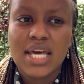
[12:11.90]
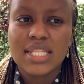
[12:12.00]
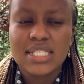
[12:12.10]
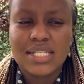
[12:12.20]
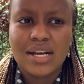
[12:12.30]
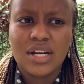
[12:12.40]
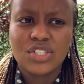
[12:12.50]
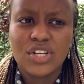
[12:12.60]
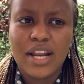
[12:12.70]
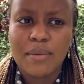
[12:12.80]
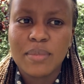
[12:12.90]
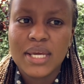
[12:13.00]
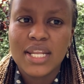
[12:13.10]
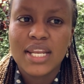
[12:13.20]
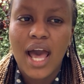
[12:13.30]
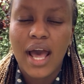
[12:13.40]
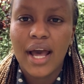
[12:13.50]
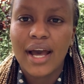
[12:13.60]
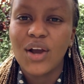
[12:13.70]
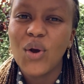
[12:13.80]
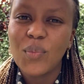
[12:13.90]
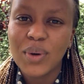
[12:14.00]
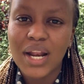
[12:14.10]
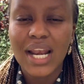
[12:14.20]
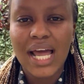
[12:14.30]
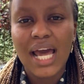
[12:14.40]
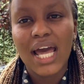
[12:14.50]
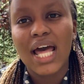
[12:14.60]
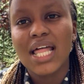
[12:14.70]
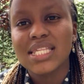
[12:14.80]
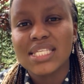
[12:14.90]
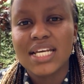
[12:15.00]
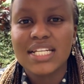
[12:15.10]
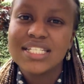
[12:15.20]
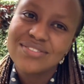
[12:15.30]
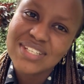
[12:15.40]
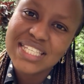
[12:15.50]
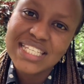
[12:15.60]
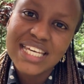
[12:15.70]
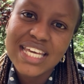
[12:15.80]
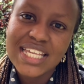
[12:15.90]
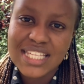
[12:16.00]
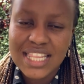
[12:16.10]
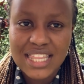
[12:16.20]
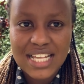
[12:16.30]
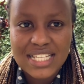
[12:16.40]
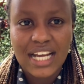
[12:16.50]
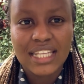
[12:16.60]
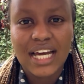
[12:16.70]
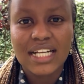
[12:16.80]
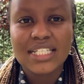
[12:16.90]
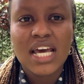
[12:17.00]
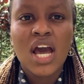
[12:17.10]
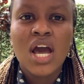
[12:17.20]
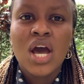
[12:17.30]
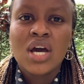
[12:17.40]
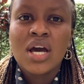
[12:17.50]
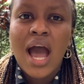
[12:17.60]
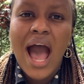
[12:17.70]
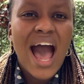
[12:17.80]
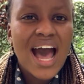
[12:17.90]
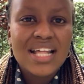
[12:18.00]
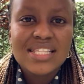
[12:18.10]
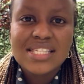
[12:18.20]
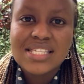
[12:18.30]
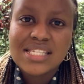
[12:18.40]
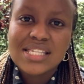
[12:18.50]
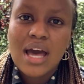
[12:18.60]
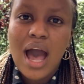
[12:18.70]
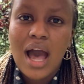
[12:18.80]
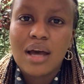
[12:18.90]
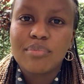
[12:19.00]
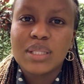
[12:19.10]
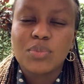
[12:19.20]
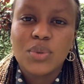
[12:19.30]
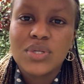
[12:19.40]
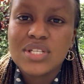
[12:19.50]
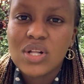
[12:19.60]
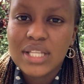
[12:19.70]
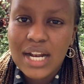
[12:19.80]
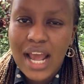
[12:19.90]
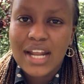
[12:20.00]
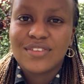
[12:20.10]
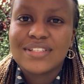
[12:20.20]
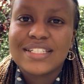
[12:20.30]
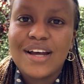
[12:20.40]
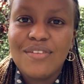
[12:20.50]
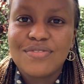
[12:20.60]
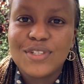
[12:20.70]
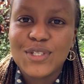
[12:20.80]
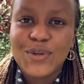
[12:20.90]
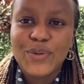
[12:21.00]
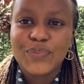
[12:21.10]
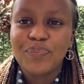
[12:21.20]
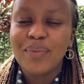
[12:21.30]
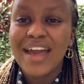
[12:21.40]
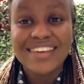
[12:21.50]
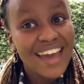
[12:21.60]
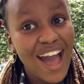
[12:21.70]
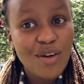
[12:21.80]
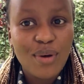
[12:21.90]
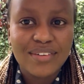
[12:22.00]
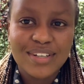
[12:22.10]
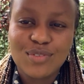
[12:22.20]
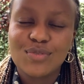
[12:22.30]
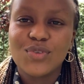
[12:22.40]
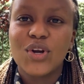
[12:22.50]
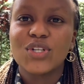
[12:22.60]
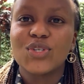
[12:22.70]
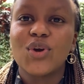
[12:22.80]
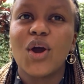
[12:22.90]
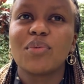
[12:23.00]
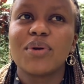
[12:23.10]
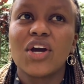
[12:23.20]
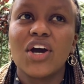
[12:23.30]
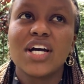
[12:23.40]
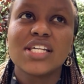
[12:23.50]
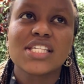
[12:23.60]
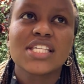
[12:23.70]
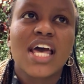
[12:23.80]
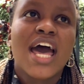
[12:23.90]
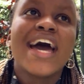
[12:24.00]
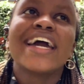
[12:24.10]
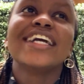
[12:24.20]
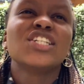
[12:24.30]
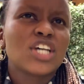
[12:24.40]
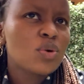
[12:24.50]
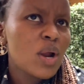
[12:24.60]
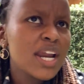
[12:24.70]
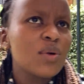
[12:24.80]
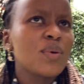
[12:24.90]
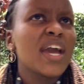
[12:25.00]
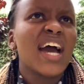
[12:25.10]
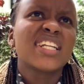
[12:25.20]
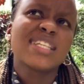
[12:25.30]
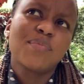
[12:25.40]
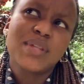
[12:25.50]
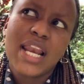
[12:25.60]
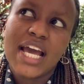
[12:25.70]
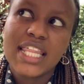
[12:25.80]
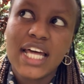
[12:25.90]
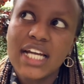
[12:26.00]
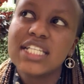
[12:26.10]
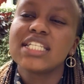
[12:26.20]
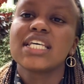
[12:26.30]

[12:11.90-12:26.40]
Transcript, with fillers: This direction, I mean uh, corporate clients and TVCs and things like that, ads, uh, billboards, all that kind of stuff. So yeah, we're grateful to God because in January we had something like that